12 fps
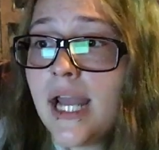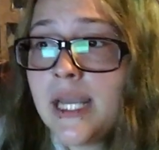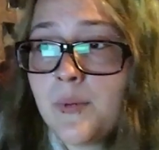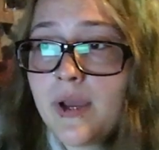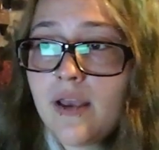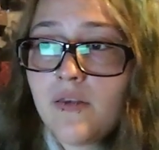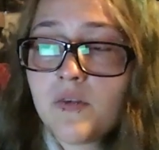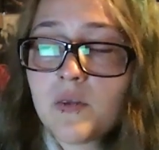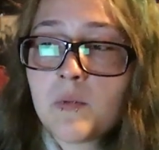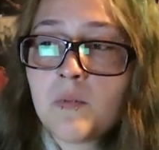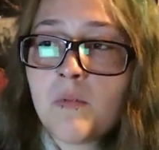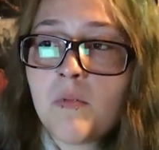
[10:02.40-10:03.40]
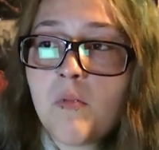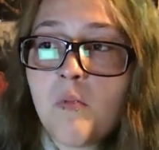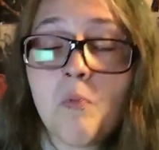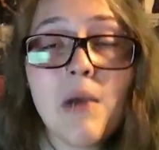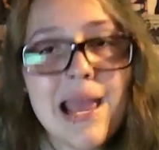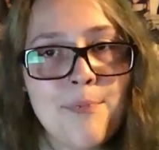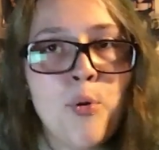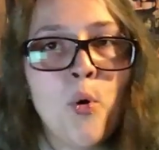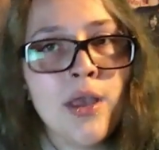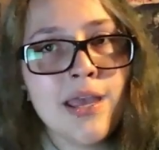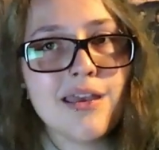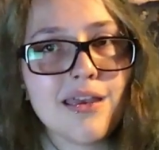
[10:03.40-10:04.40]
Anyways, my
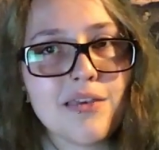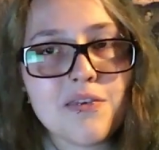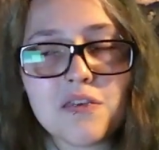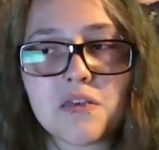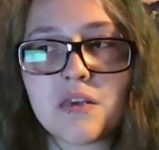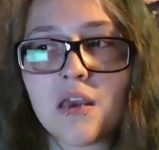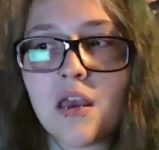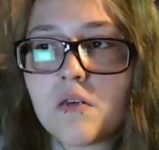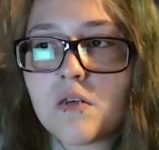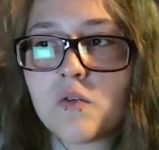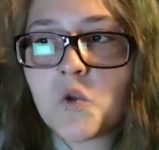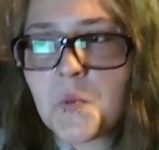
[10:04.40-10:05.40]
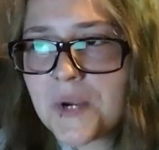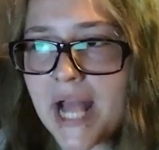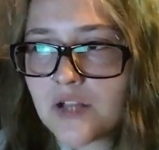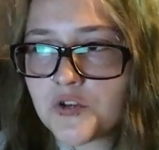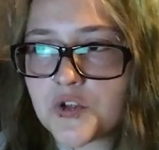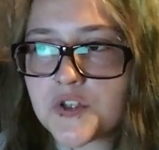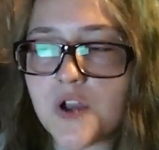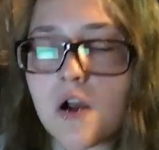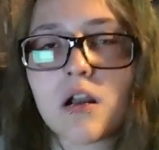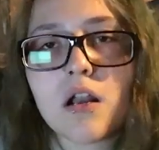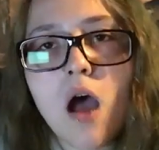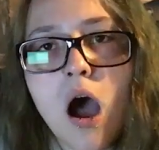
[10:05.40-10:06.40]
point is, Supernatural
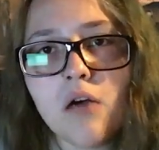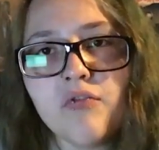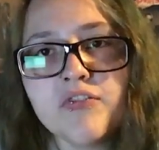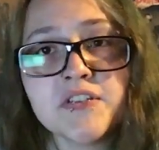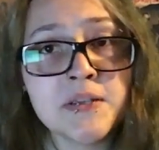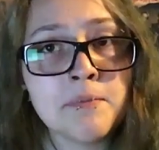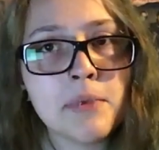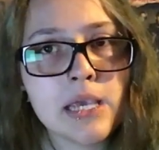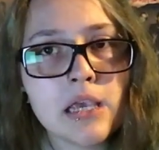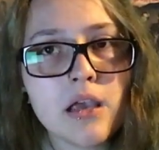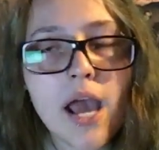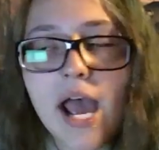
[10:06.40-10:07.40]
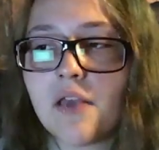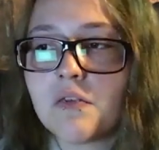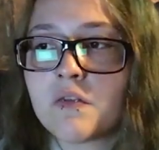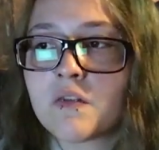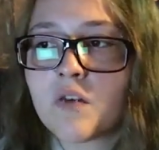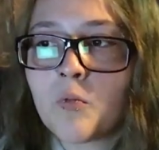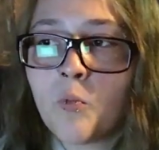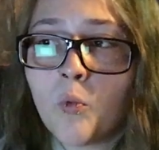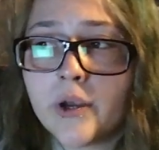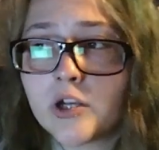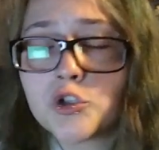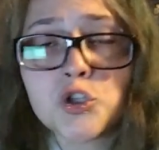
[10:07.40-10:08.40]
started off to me as some
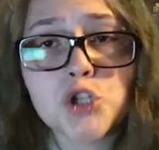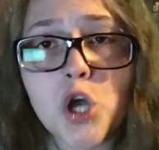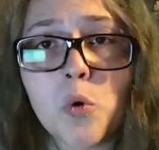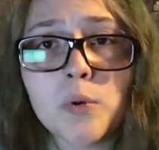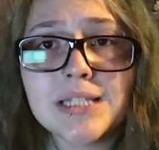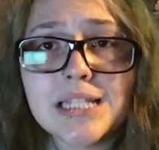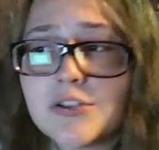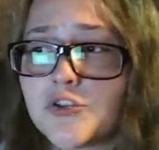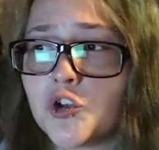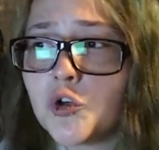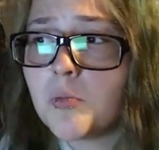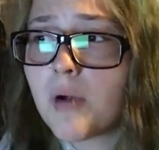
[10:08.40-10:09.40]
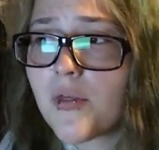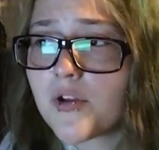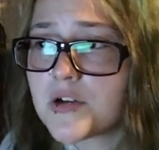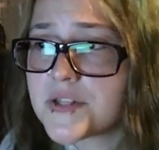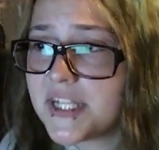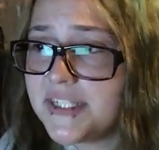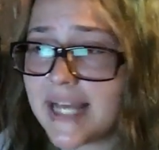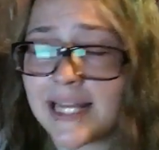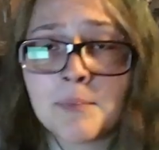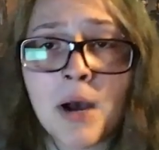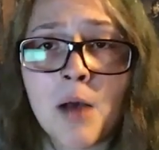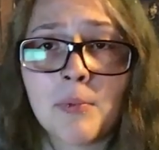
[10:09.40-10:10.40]
weird show with these two brothers, a
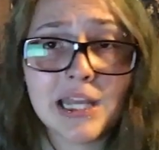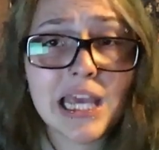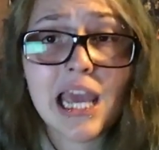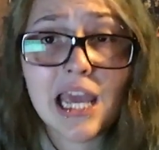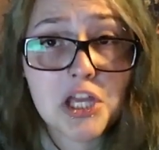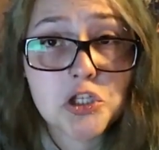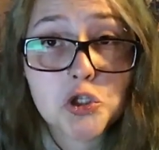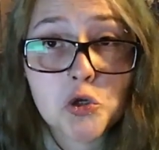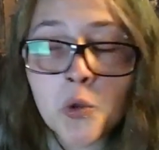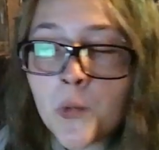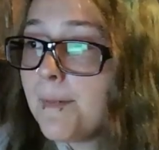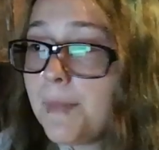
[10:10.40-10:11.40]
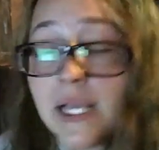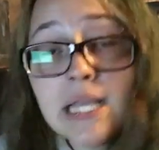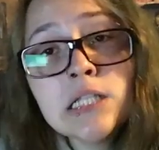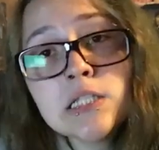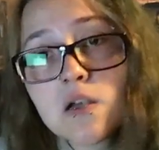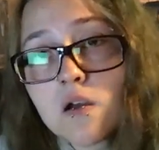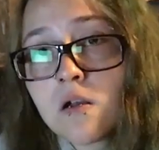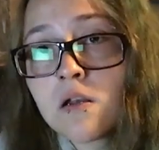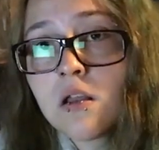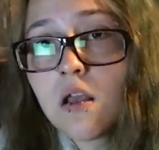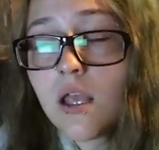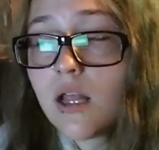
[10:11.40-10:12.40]
dead mom and a gay angel. But in
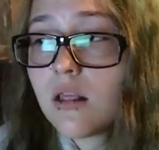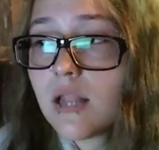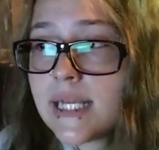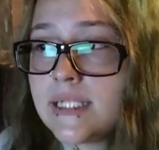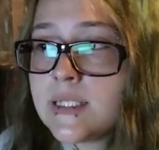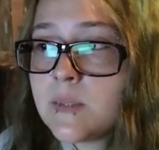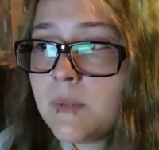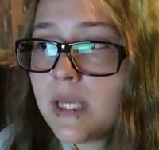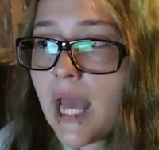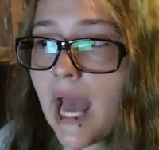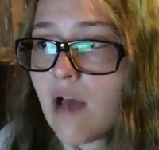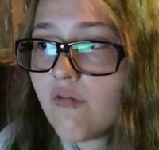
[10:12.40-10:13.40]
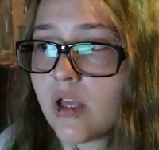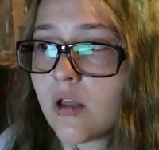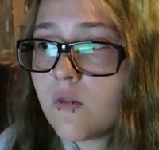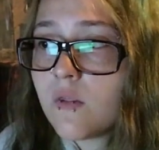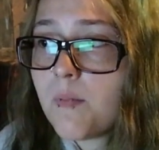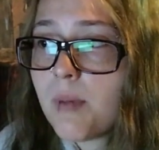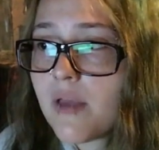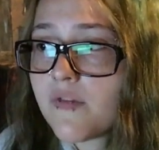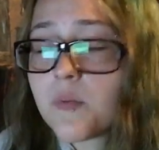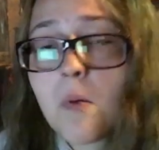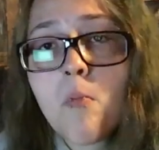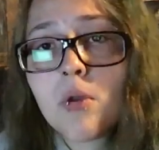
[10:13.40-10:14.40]
turn, it led to me having the
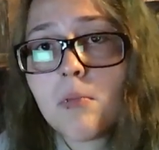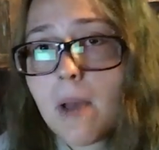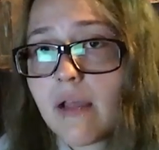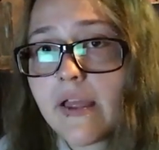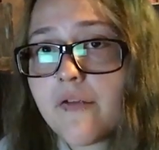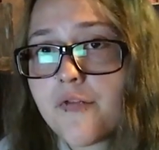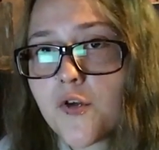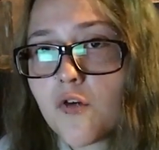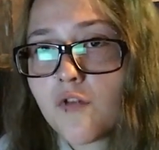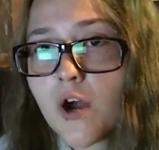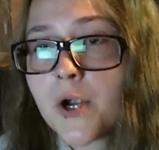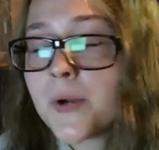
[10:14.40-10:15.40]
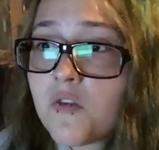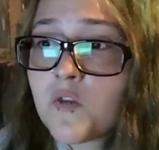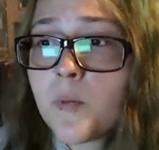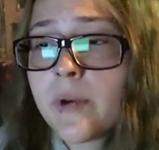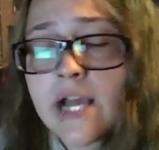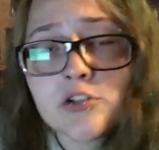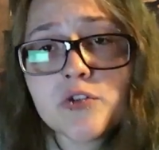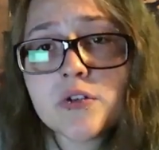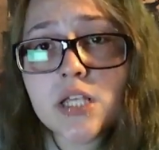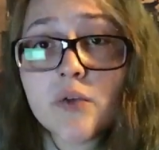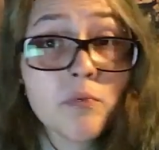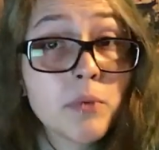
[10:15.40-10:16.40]
best moment of my life so far. Supernatural
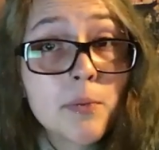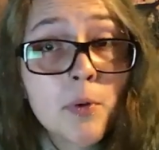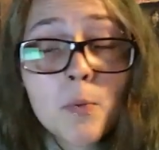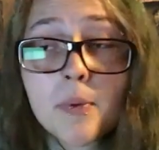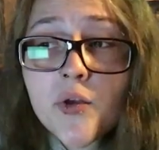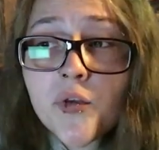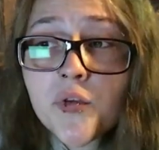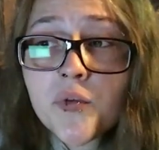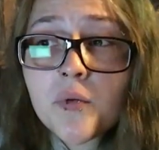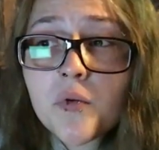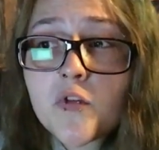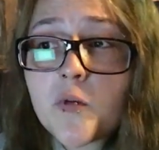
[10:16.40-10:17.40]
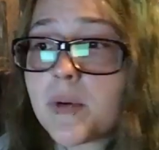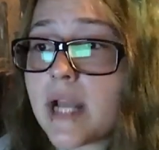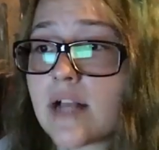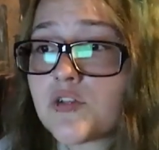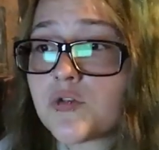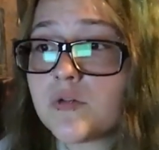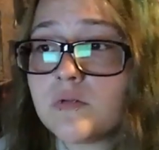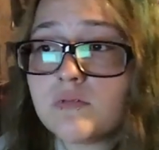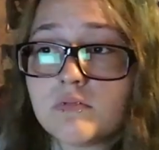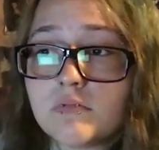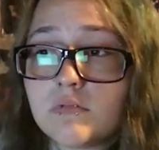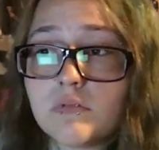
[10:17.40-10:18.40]
has given me a purpose. Supernatural
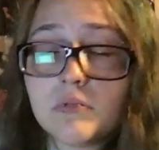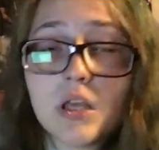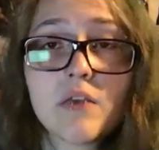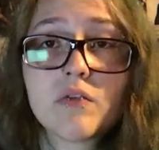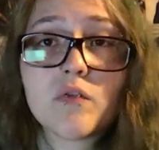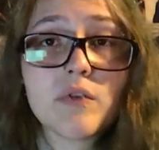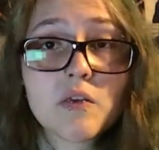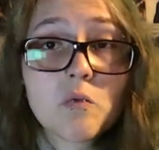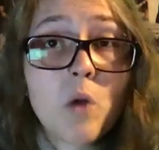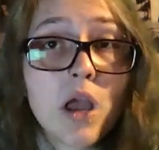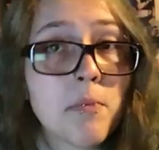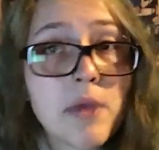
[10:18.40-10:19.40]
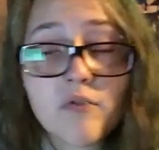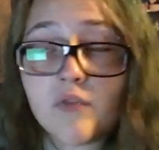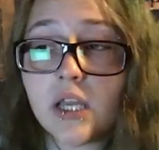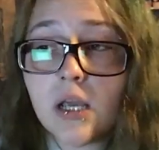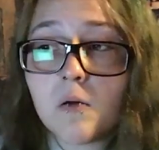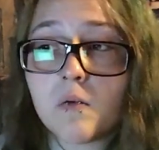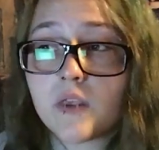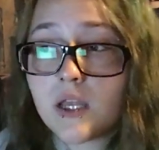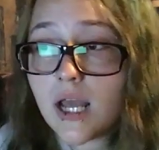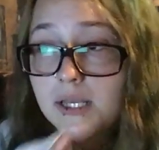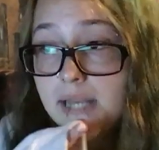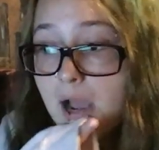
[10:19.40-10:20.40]
is the reason why I make videos,
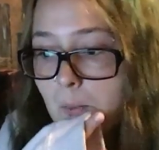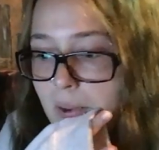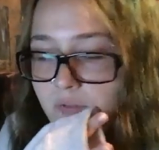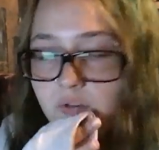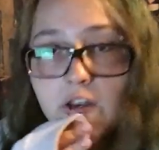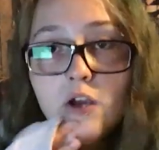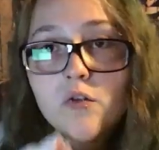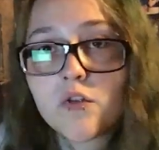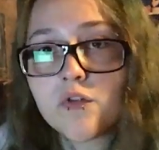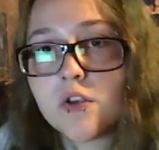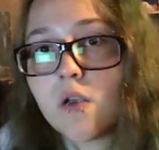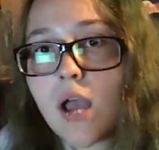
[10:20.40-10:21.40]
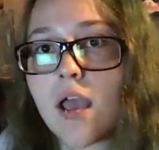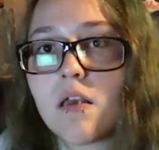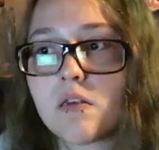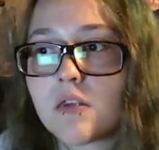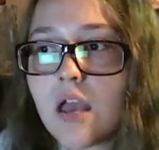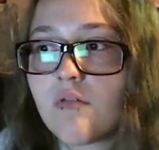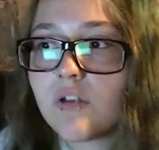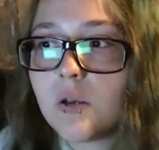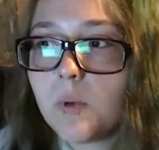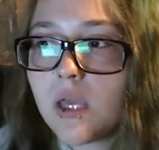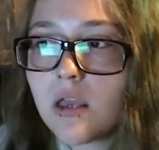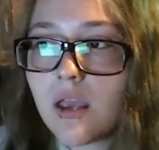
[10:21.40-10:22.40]
and I now make videos for you guys every
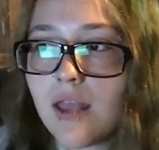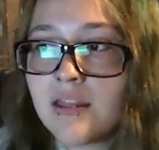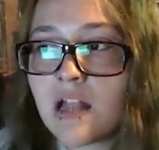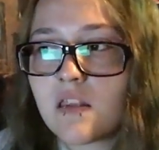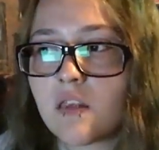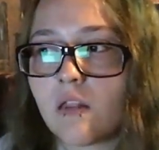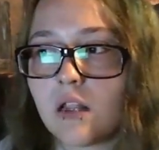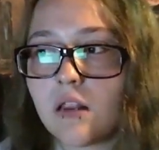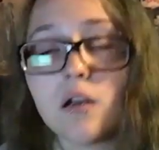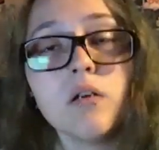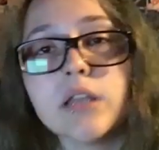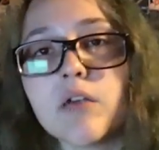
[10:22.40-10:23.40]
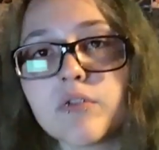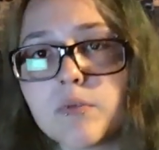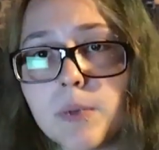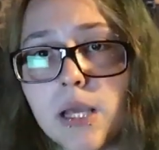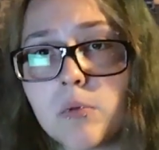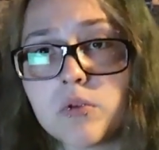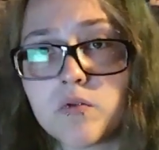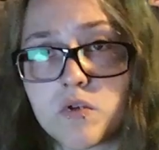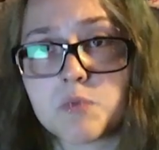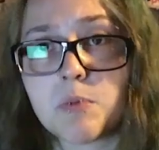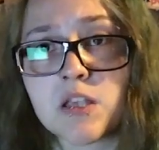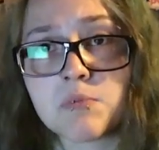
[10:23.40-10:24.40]
week, and that's something that I'll never be able to
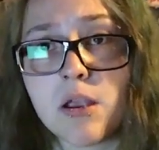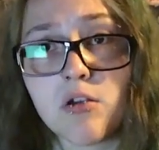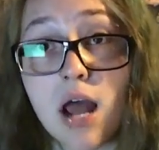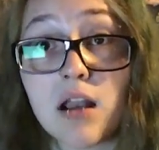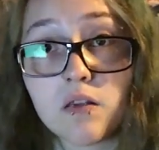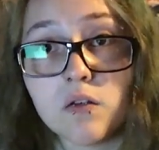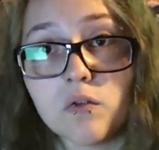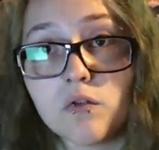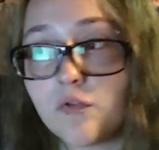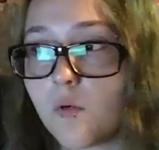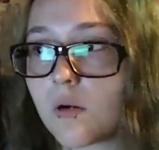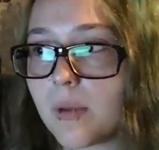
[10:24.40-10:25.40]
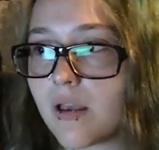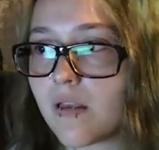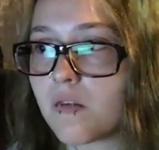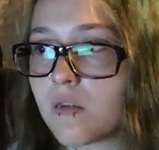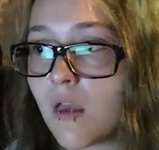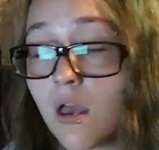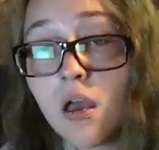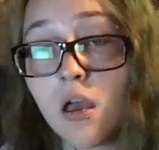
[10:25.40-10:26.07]
express my gratitude for, because